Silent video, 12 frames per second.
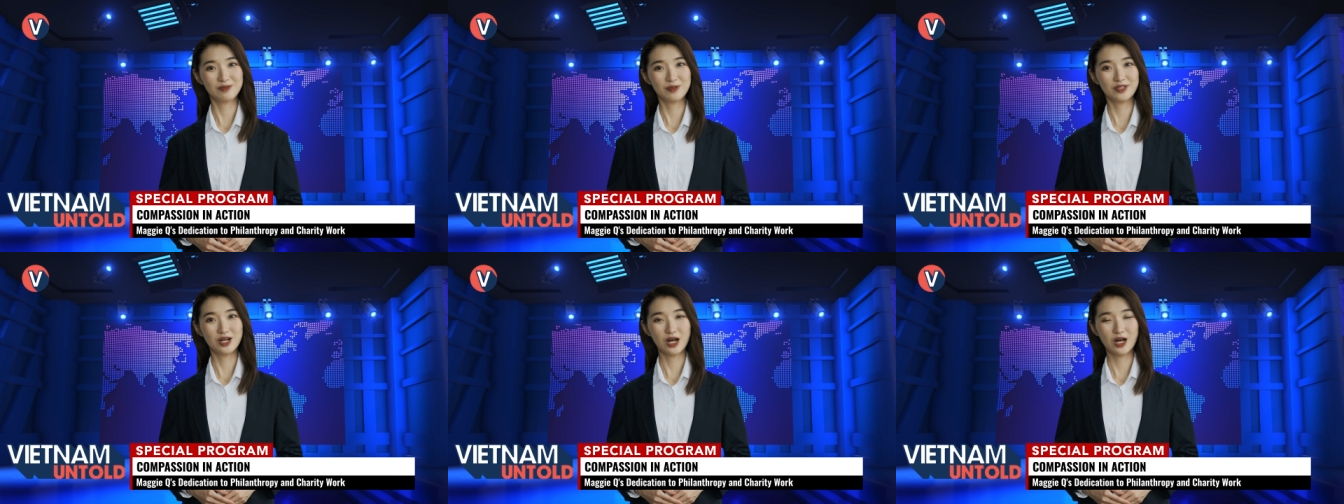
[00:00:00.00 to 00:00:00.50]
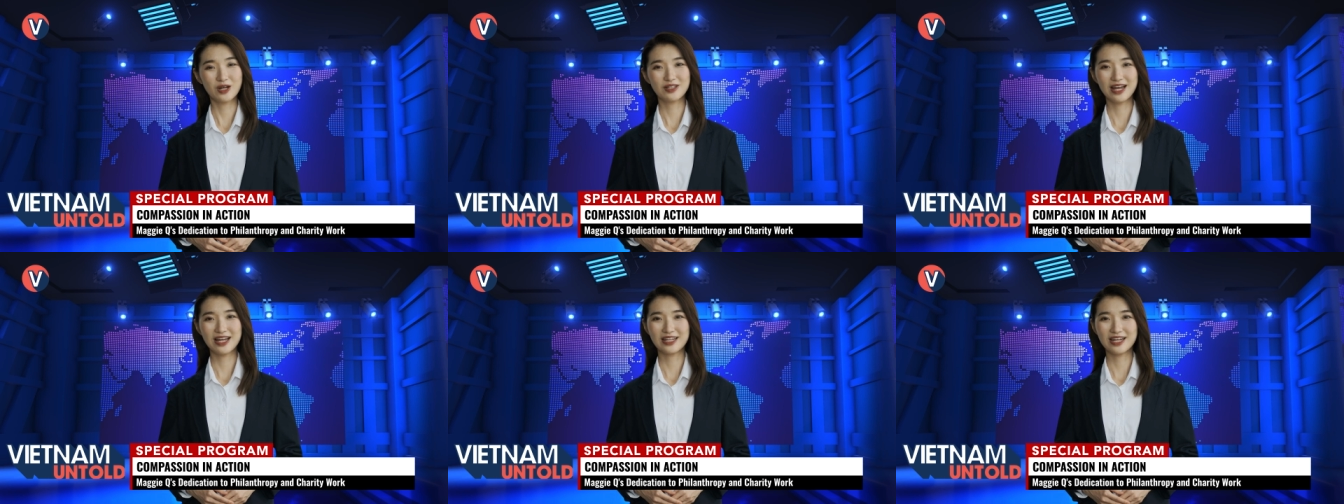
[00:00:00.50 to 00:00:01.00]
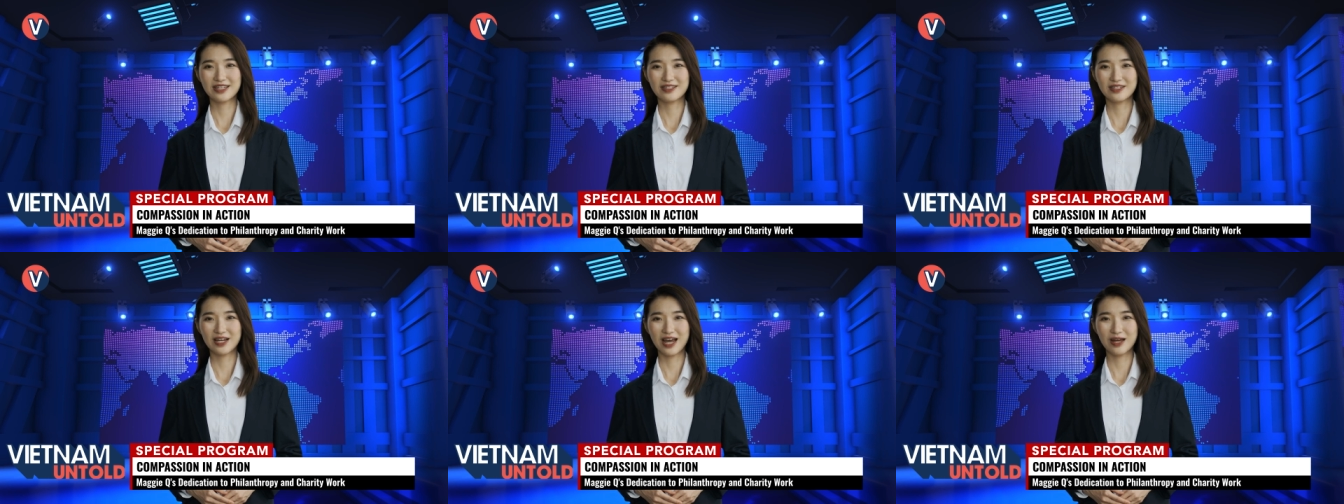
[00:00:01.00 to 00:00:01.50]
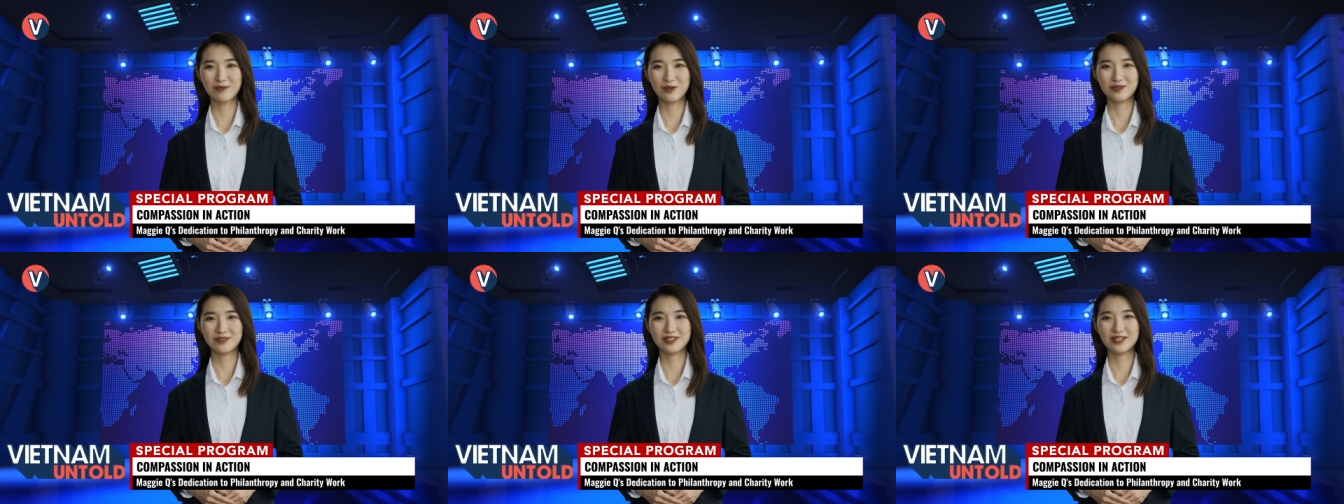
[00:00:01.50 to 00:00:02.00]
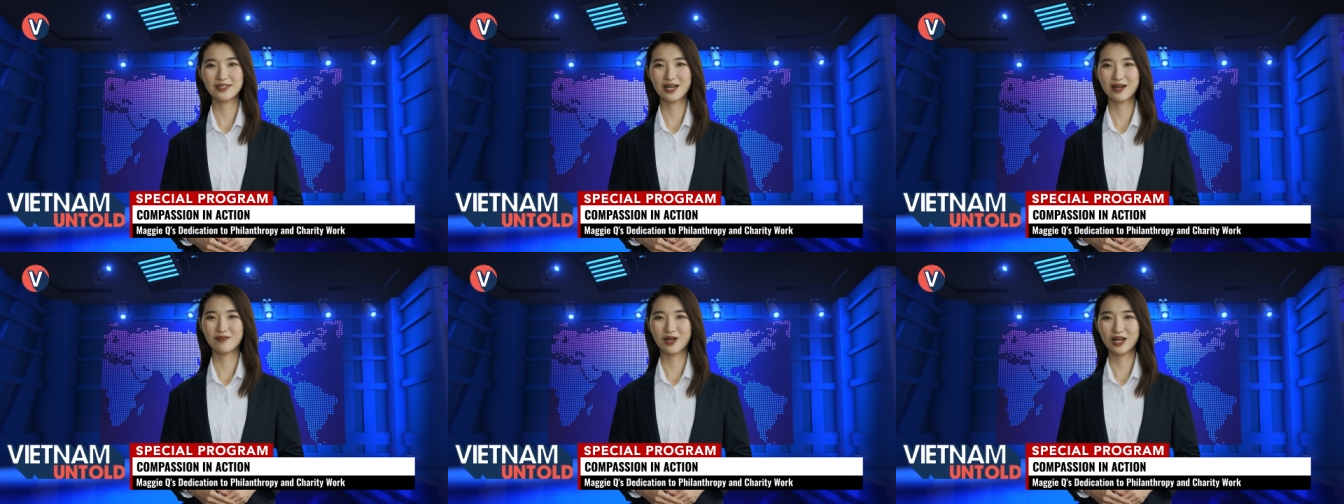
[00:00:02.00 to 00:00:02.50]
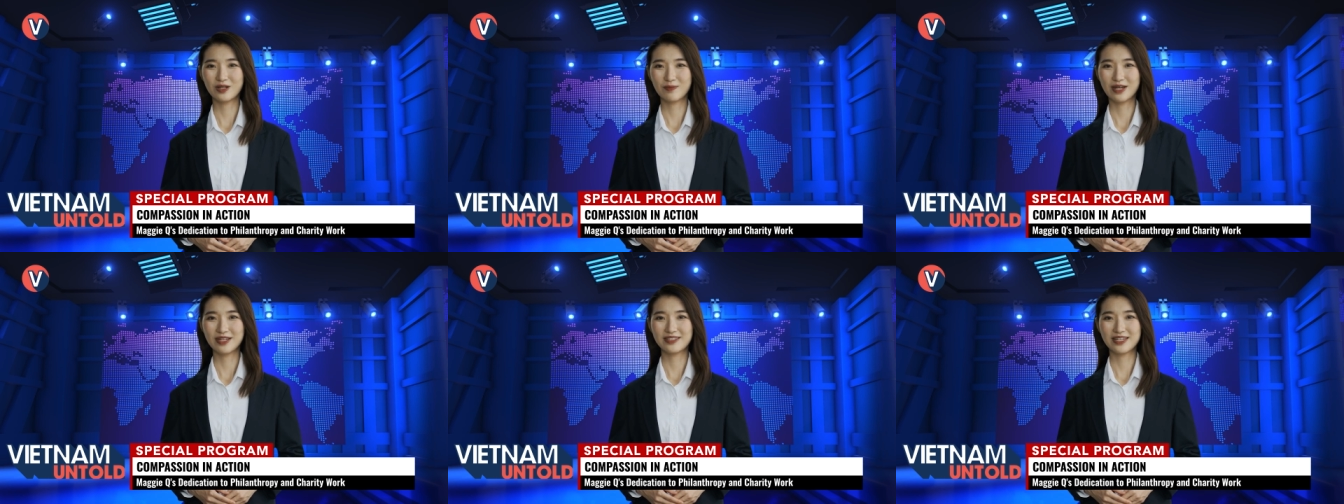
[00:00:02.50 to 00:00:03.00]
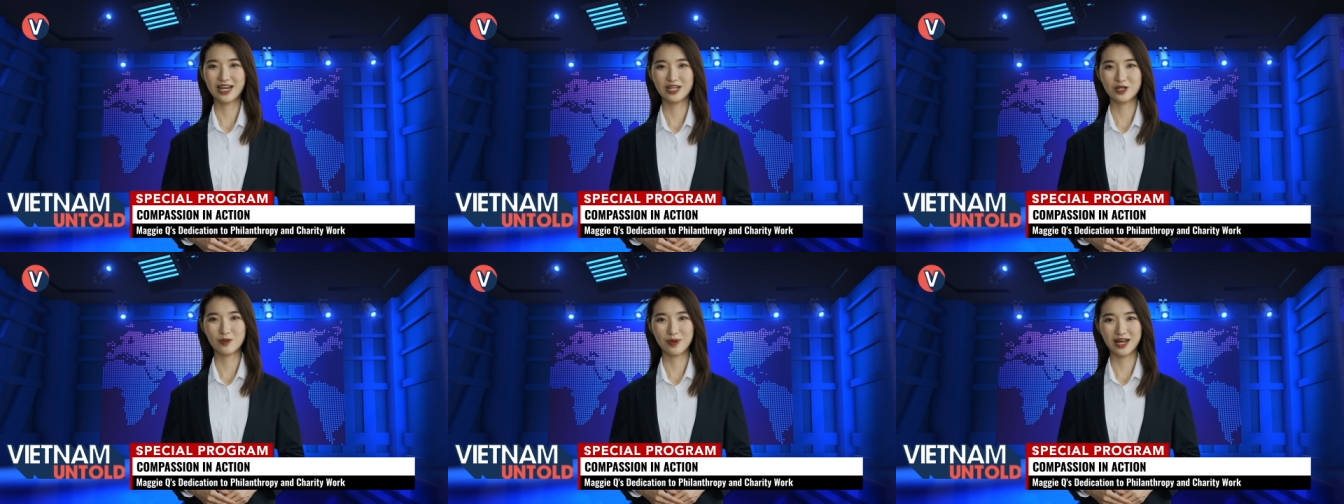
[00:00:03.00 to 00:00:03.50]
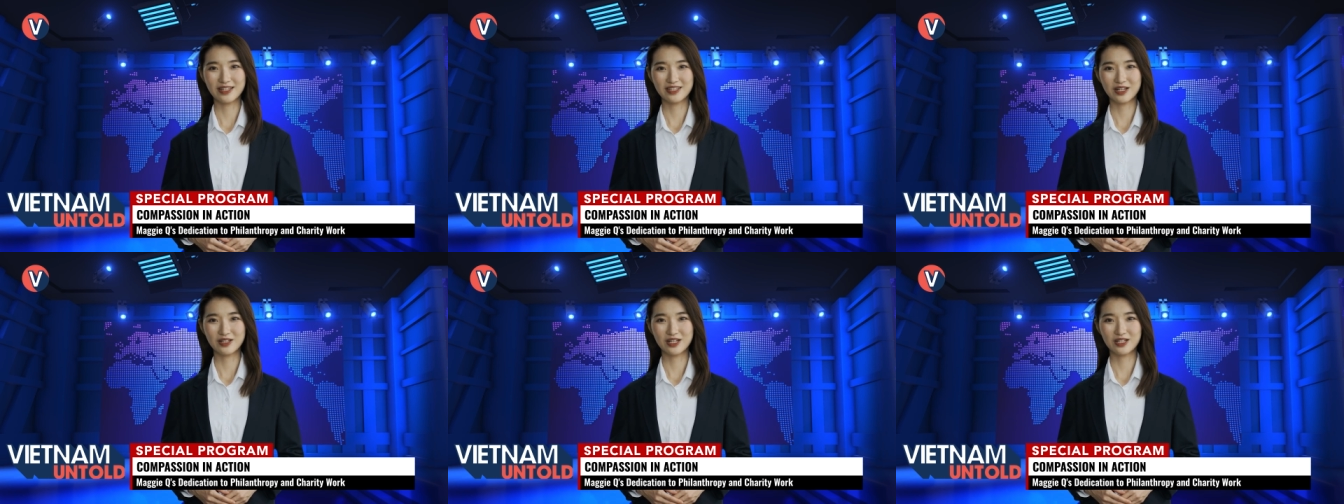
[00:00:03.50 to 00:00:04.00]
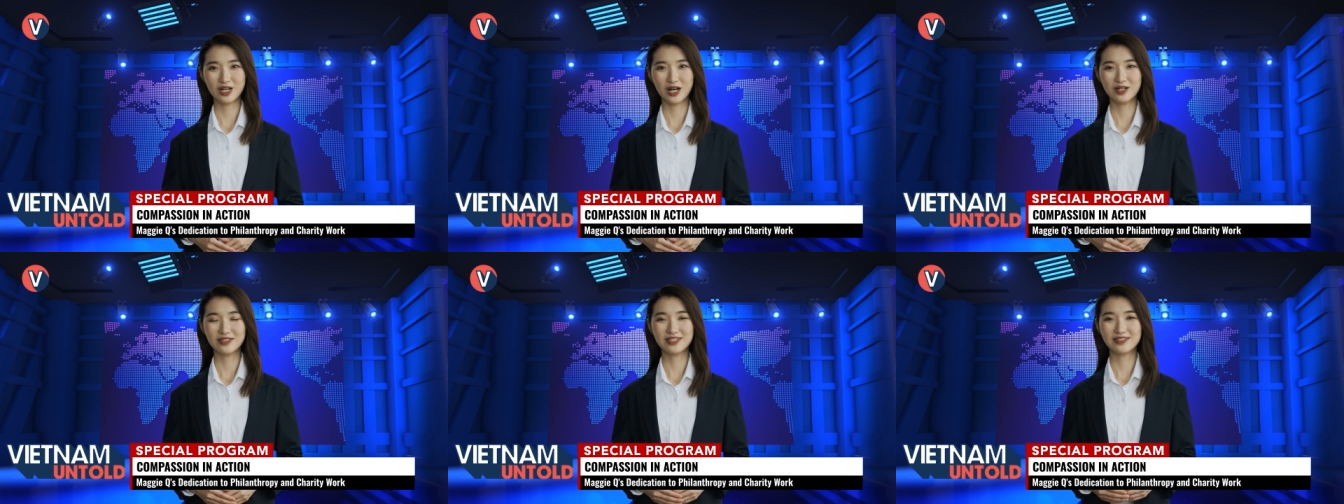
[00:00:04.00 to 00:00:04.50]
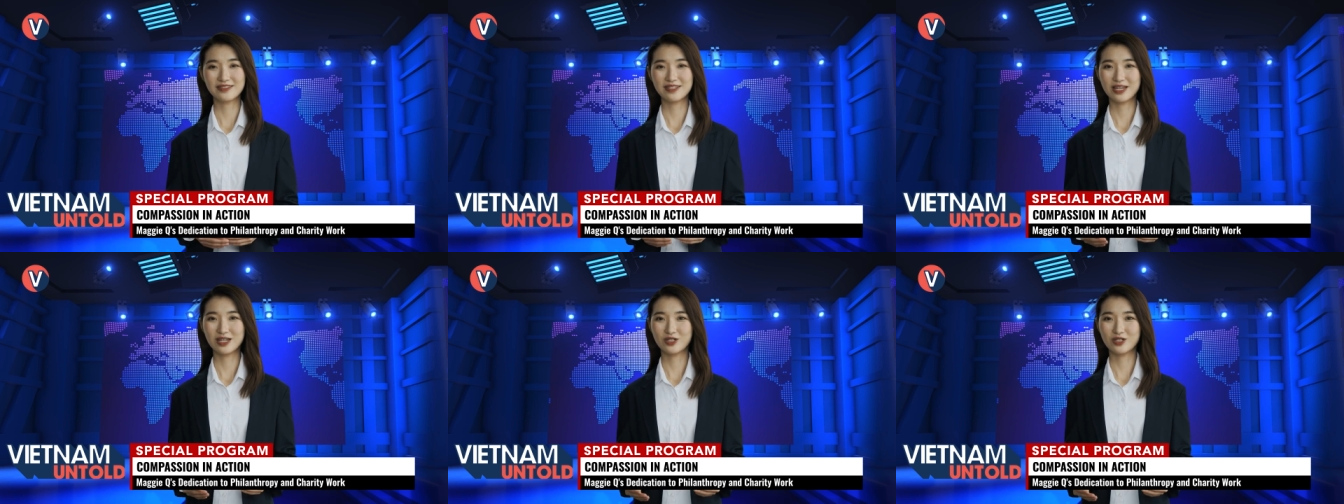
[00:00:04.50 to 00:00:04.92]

With a heart dedicated to animals, the environment, and humanitarian causes,